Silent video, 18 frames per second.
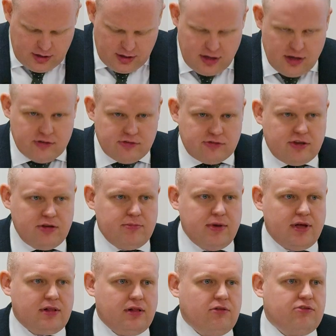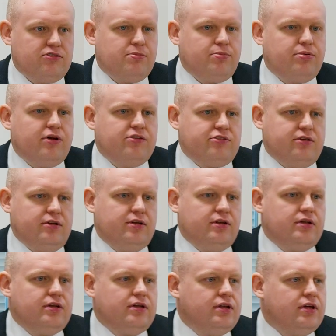is committal to
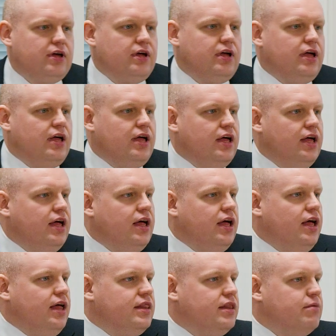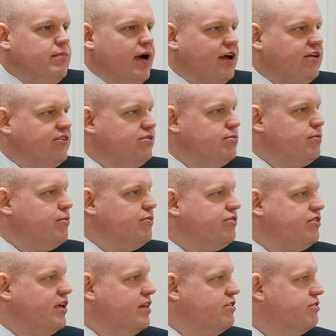prison. The maximum
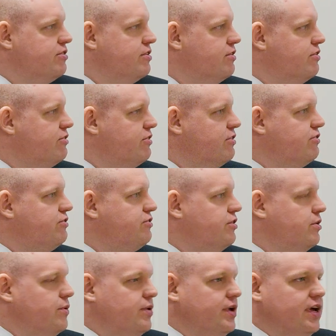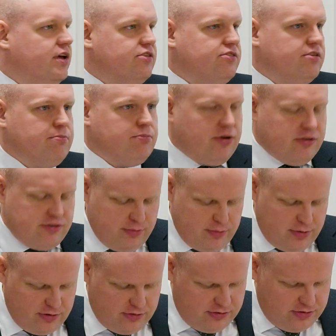sentence is 2 years
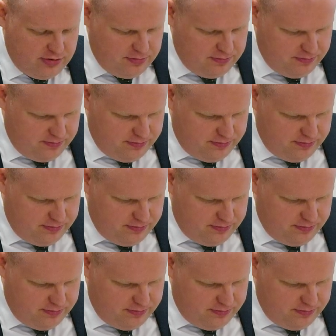imprisonment.